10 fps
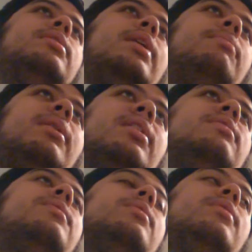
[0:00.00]
they made
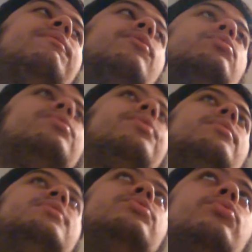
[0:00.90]
it 34 to
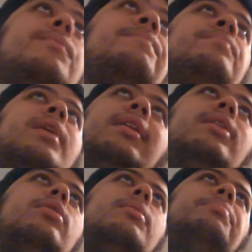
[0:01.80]
32, and they
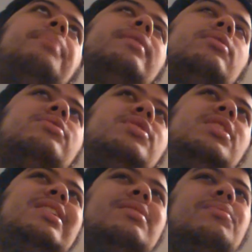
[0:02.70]
got a
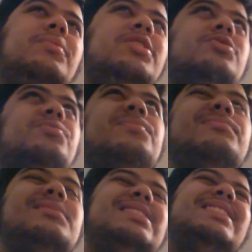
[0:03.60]
penalty which
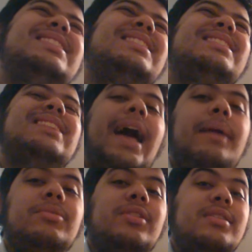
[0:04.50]
uh,
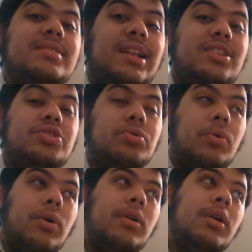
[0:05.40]
I'm not entirely
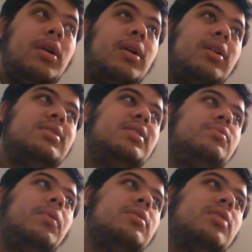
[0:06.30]
sure because
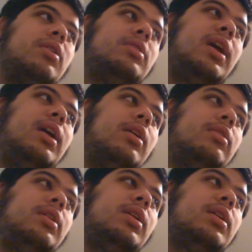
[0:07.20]
it was on a
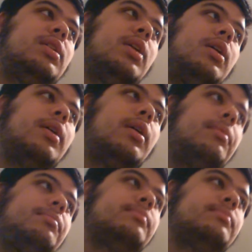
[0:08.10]
on a uh,